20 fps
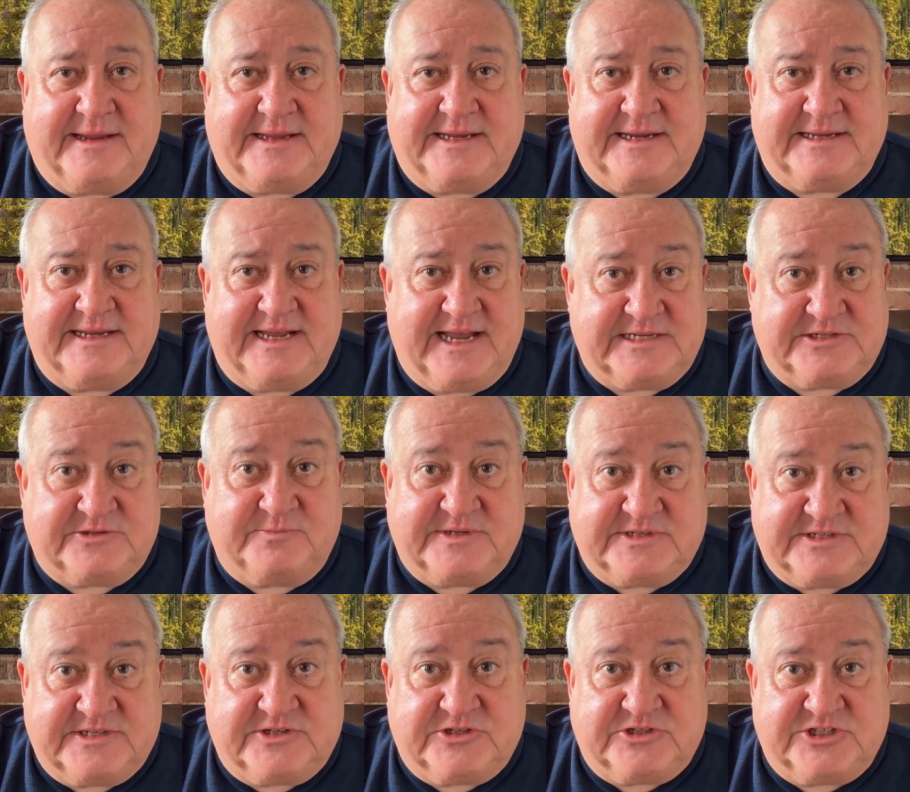the
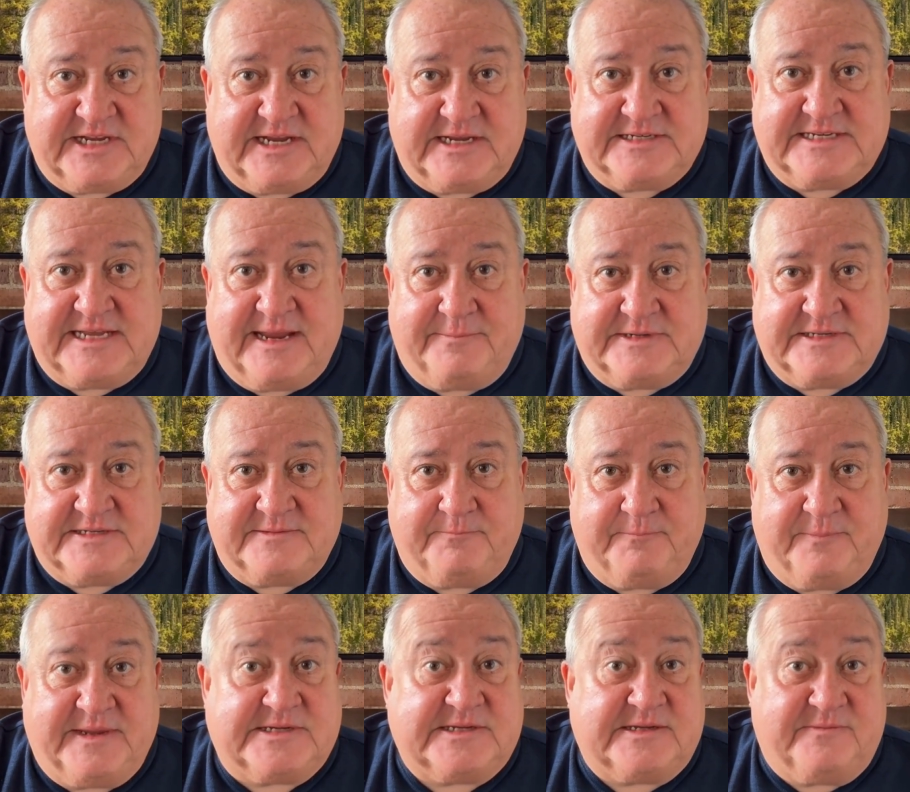engagements she accepts
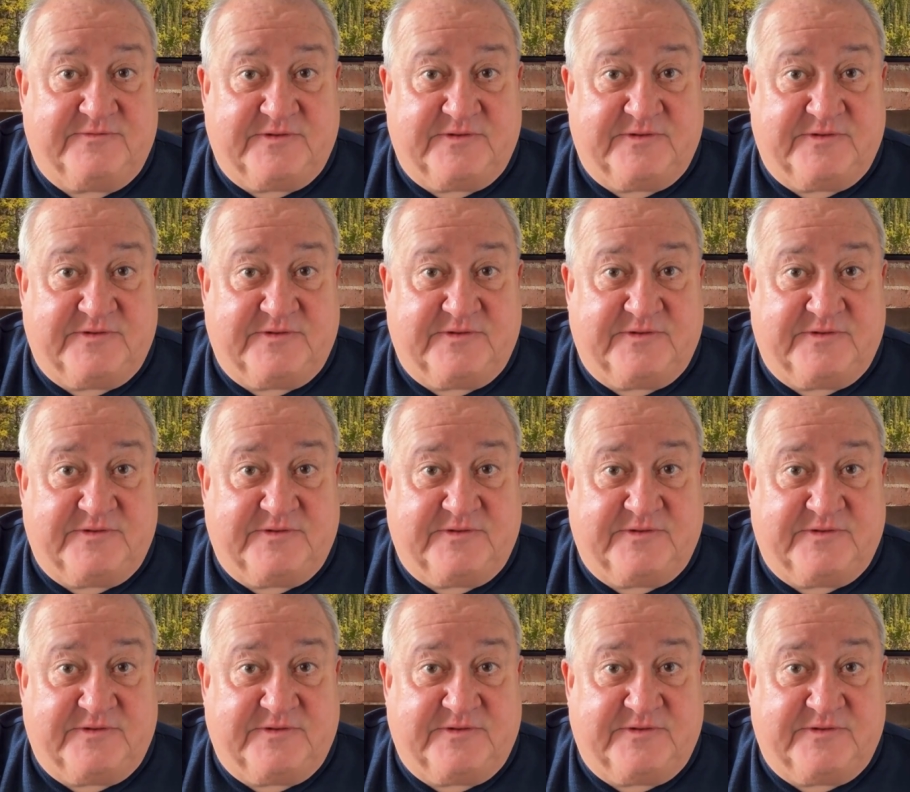must